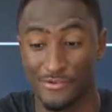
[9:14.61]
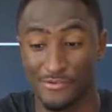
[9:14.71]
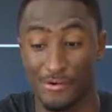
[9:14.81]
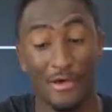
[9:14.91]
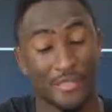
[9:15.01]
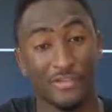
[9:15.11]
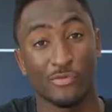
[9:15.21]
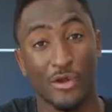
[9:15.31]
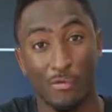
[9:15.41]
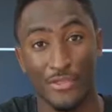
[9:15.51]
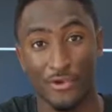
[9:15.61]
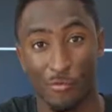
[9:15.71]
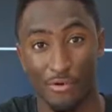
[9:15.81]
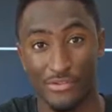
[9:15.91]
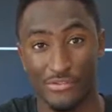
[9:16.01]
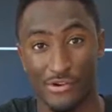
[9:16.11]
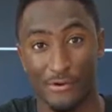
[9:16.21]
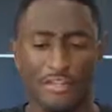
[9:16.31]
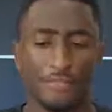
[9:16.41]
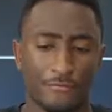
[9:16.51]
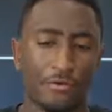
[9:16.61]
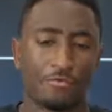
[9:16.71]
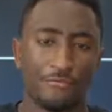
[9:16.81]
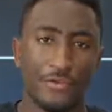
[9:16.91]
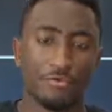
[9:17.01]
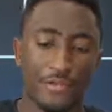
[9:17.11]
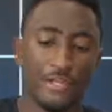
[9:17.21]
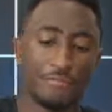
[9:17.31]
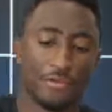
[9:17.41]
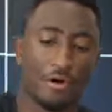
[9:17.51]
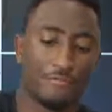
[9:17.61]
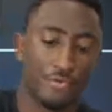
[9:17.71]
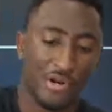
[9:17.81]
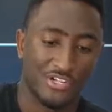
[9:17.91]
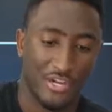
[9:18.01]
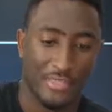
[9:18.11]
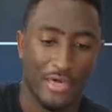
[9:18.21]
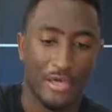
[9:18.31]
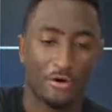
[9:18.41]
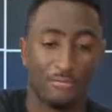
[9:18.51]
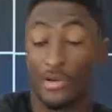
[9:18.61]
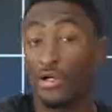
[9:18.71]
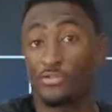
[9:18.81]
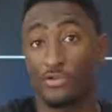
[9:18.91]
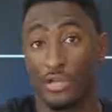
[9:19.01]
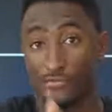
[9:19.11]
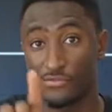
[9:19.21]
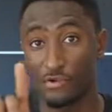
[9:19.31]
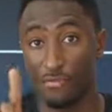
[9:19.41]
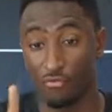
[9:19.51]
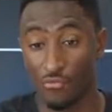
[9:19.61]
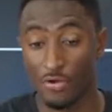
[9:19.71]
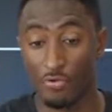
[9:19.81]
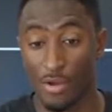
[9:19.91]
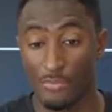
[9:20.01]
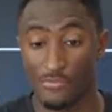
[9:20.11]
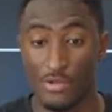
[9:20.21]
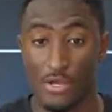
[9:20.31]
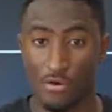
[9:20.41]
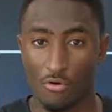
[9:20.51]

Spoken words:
So that's why it won the award this I'll leave the full review link below if you want to check that out, but I'll also give some runner-ups,